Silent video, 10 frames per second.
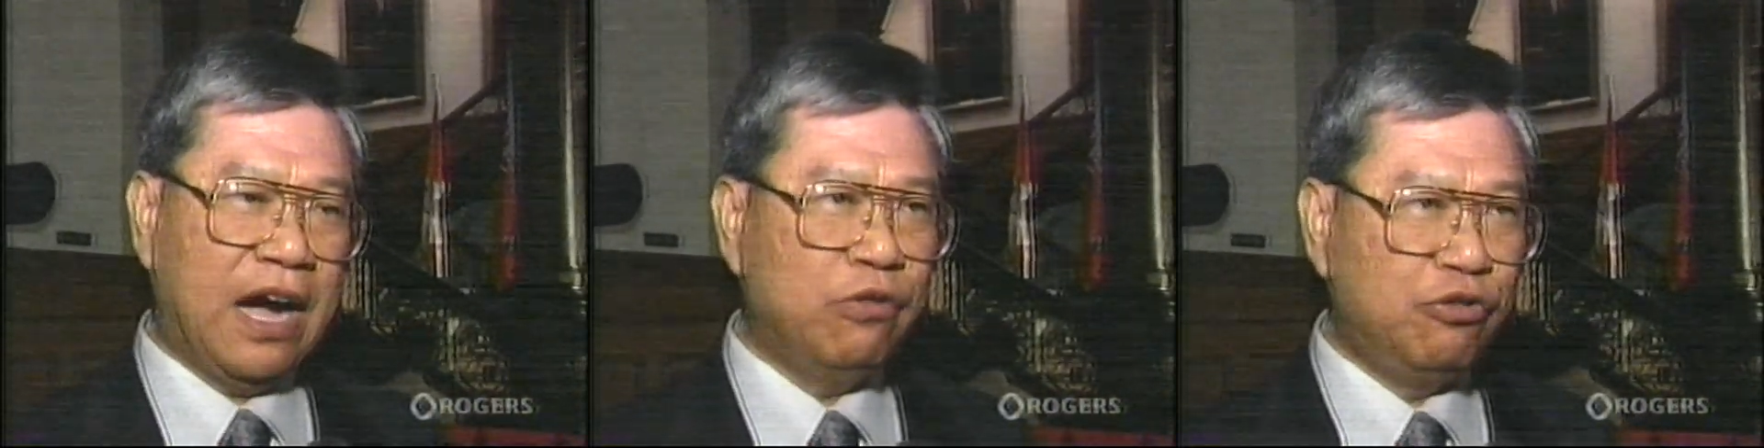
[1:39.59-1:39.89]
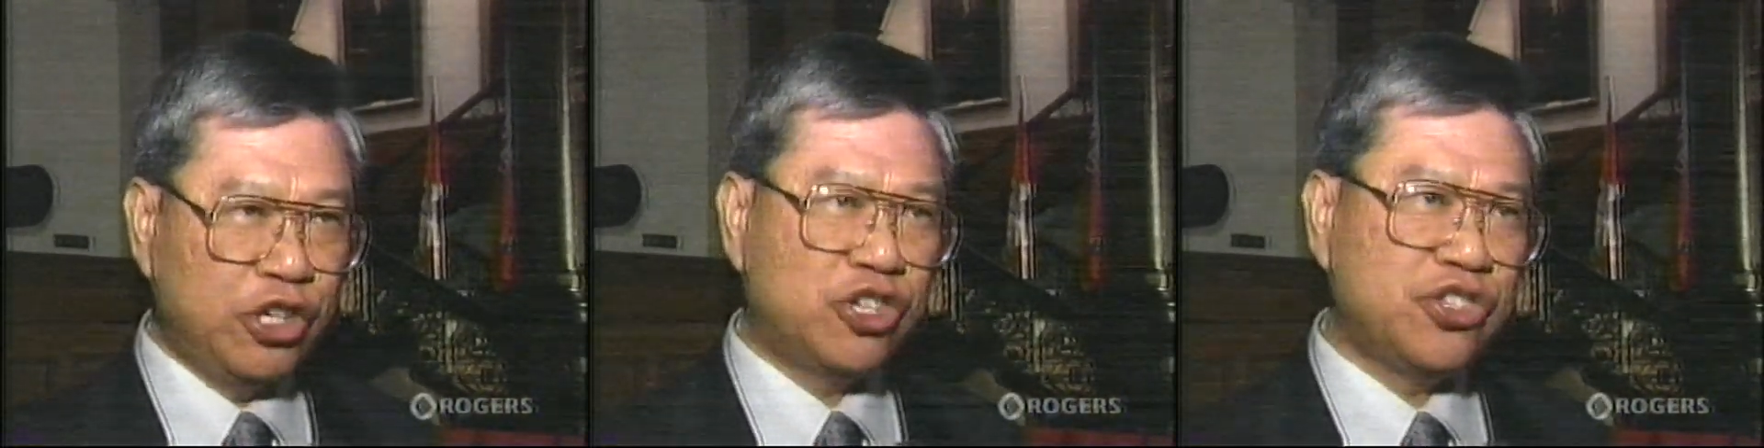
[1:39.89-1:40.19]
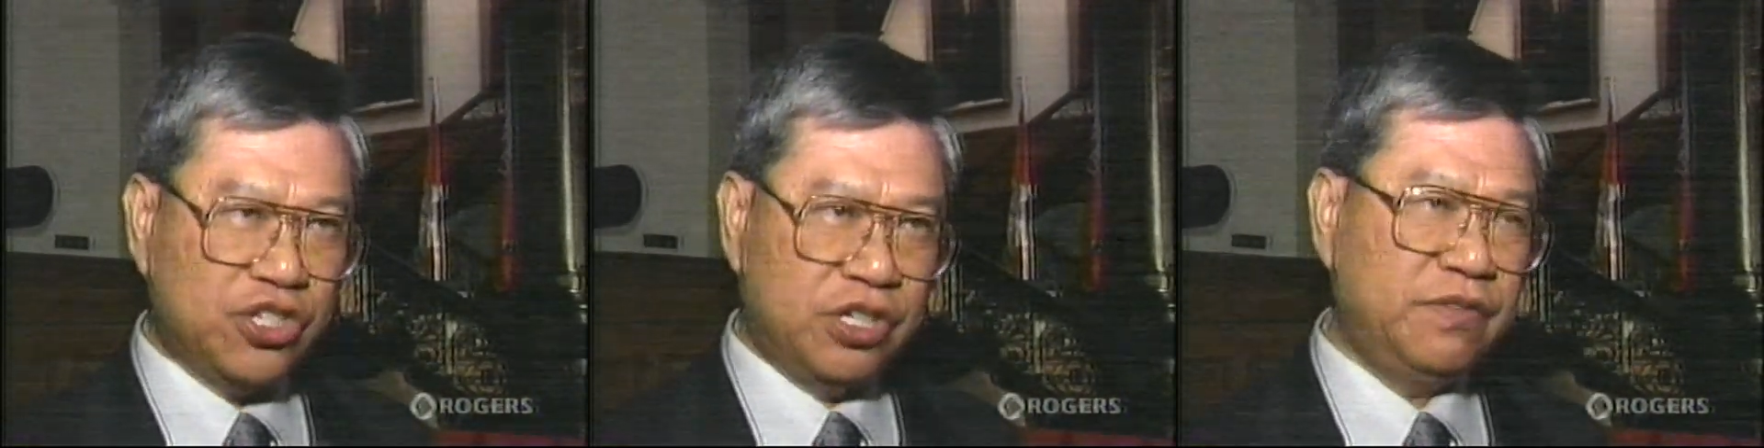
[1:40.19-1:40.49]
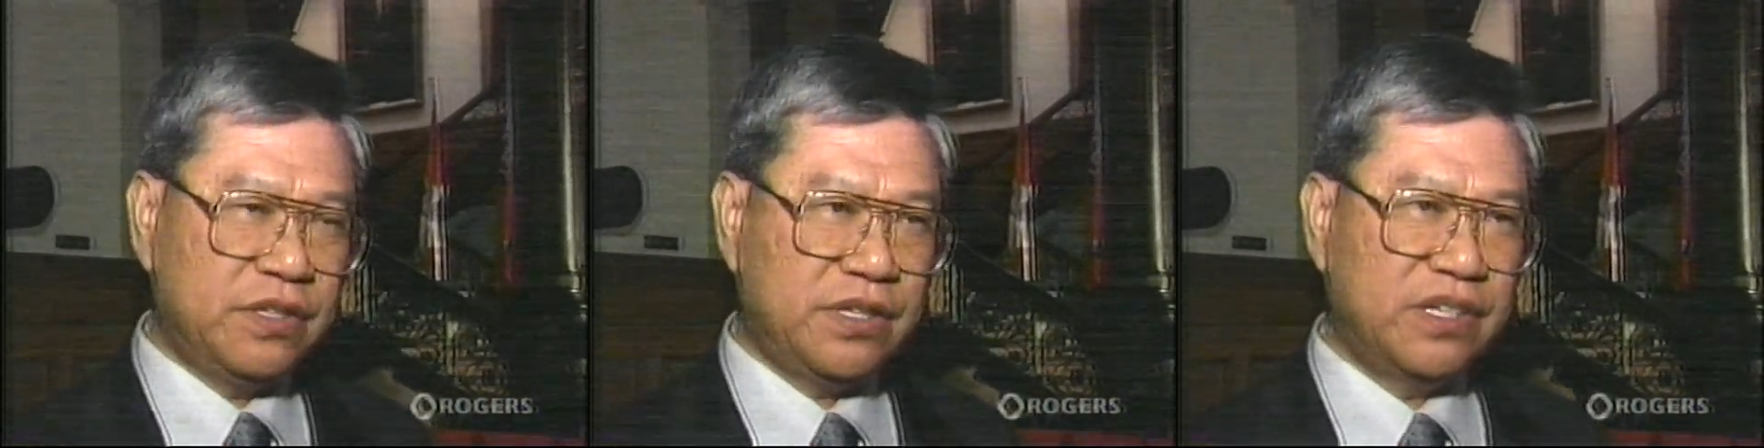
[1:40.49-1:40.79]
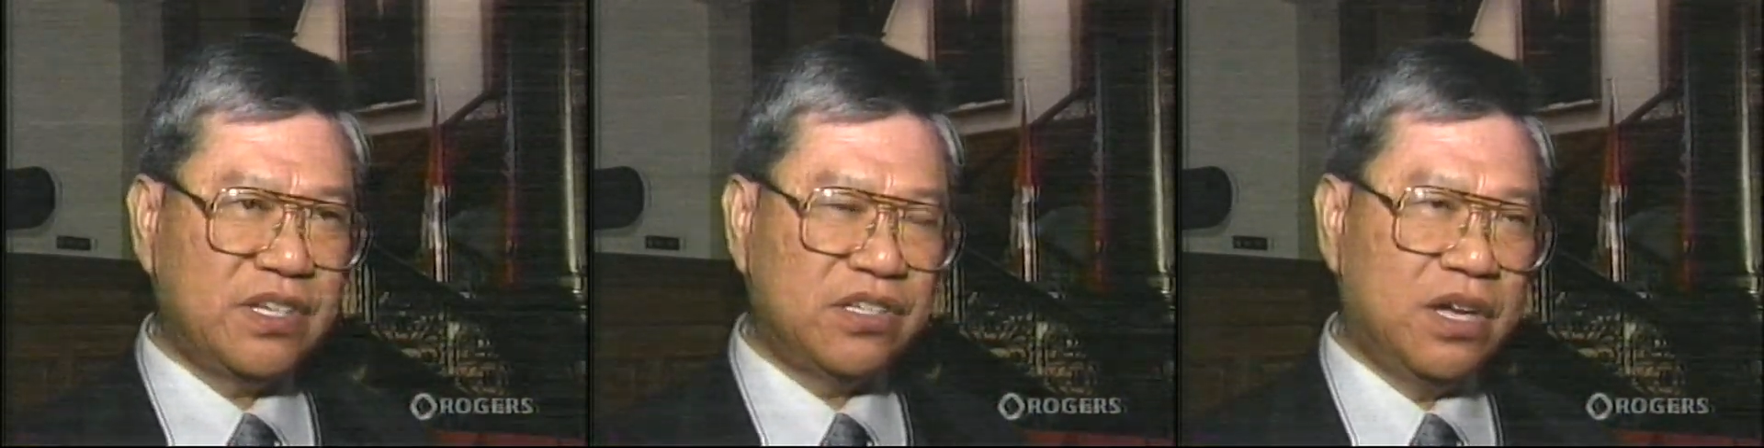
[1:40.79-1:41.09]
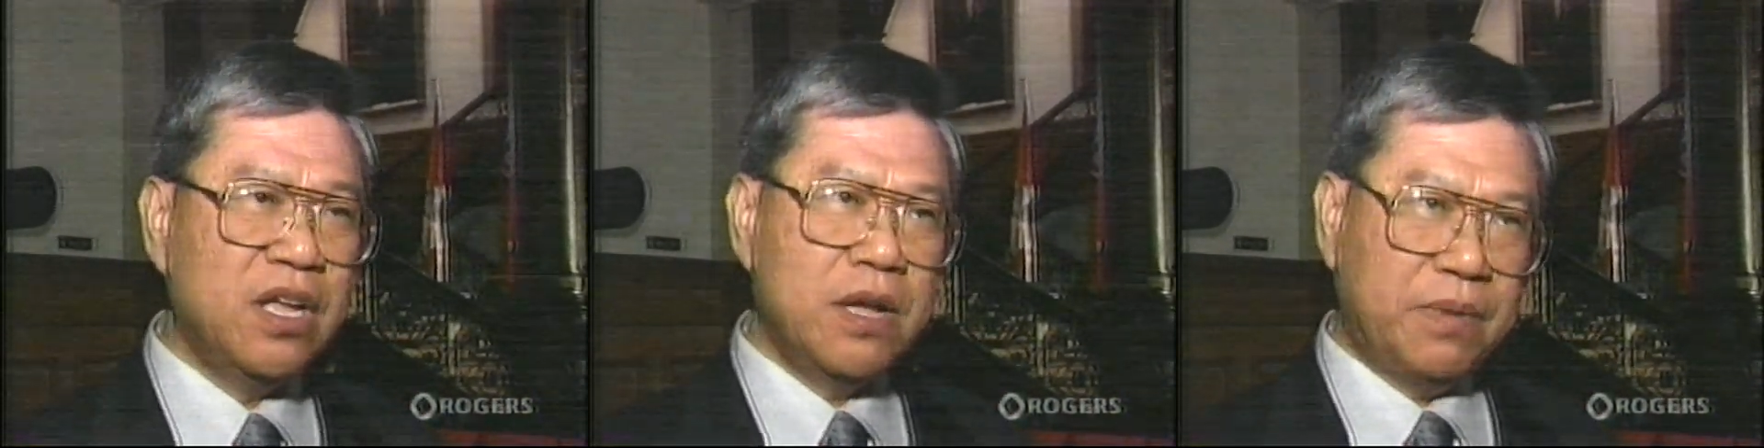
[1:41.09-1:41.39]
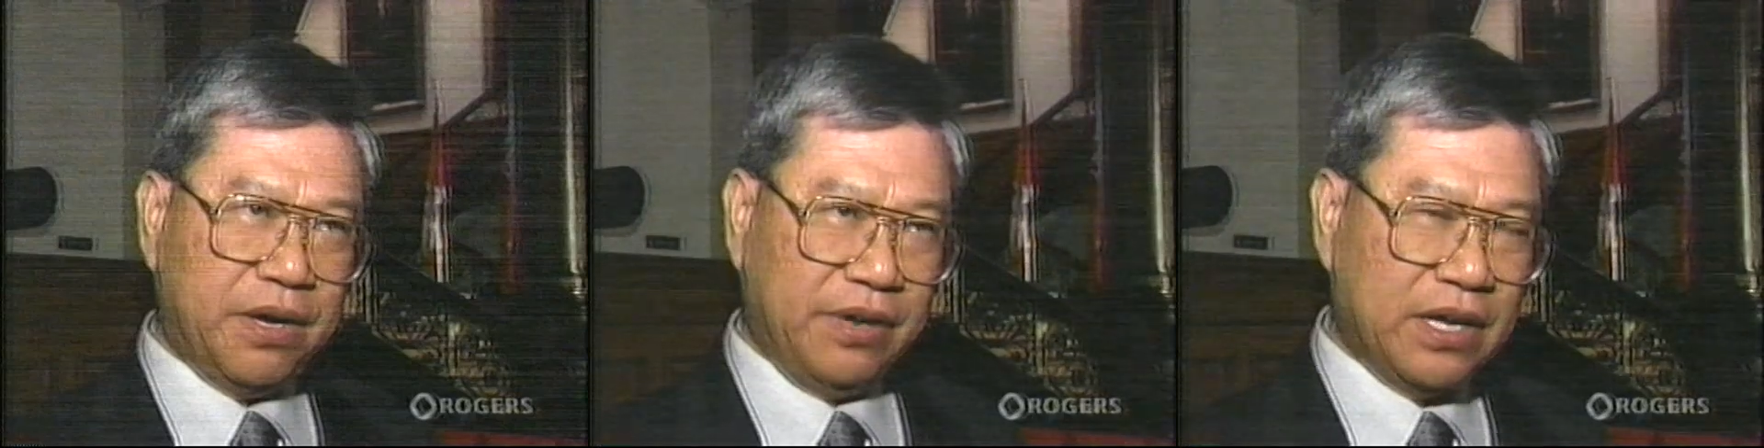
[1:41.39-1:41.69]
outreach services such as
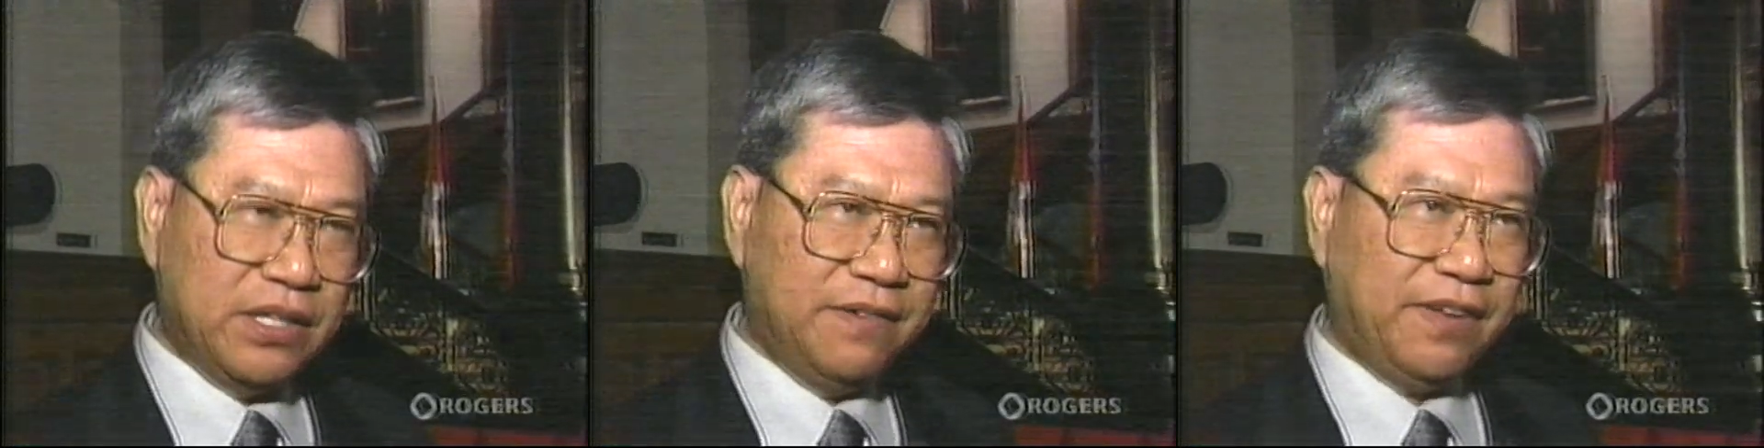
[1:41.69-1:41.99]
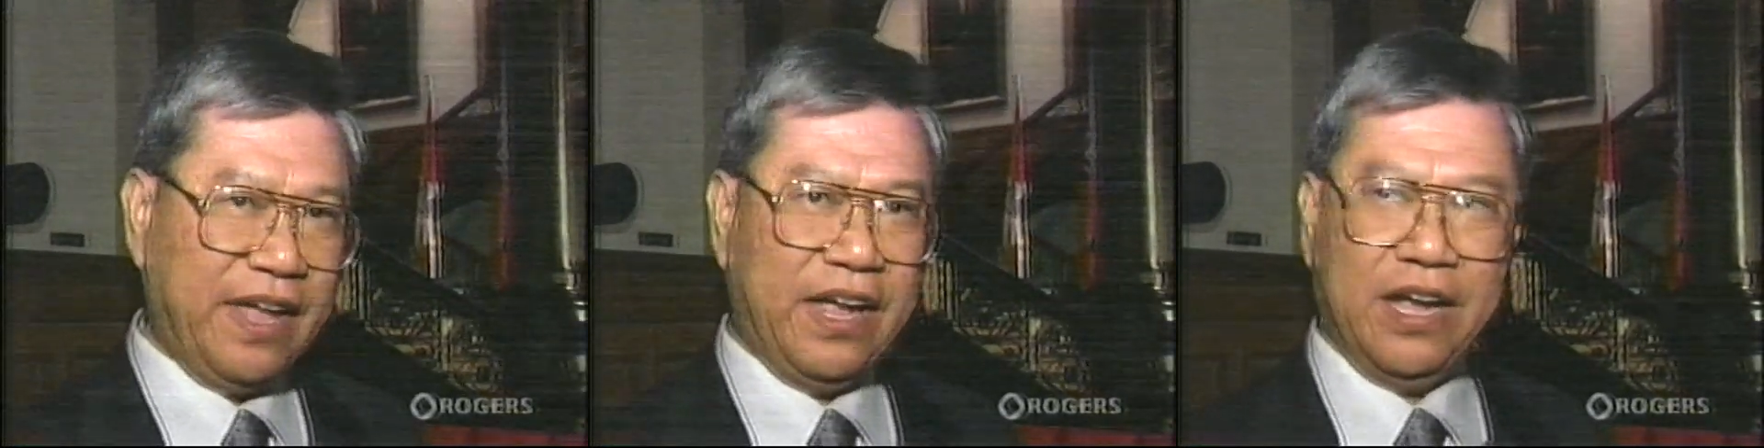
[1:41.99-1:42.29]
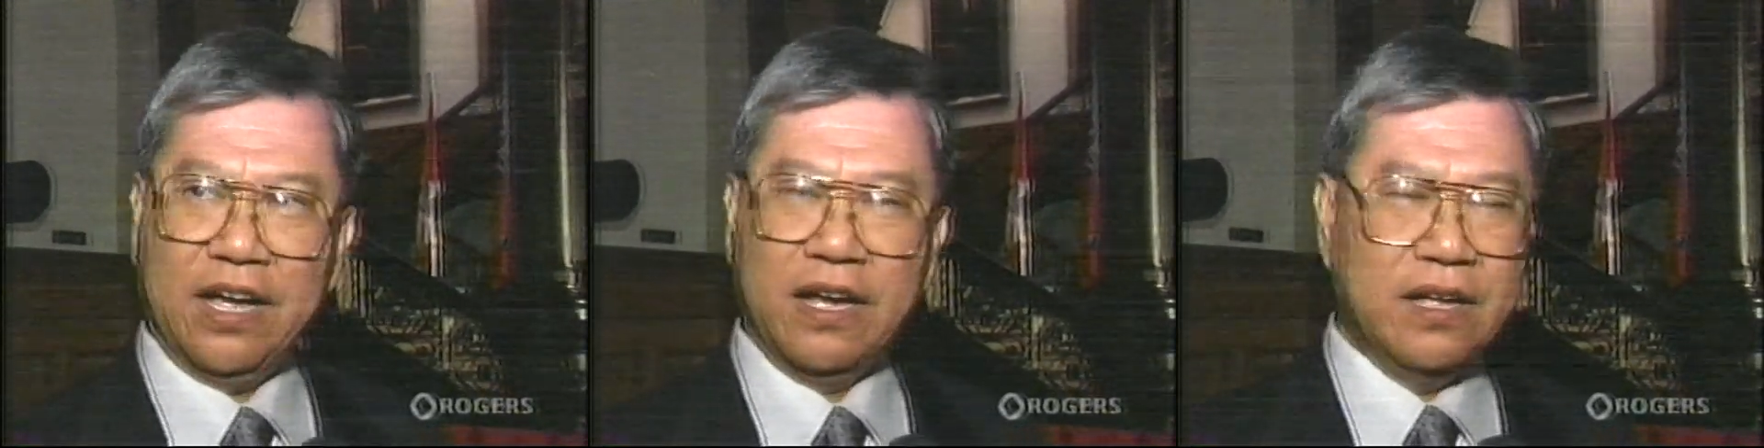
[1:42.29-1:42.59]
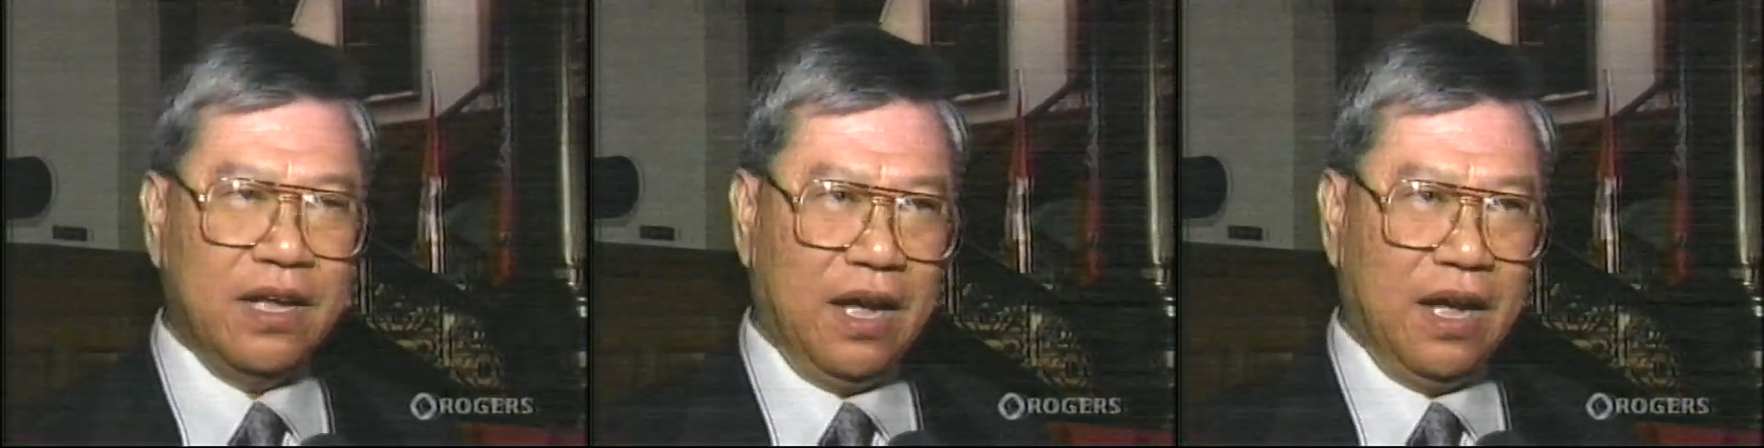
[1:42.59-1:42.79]
palliative care,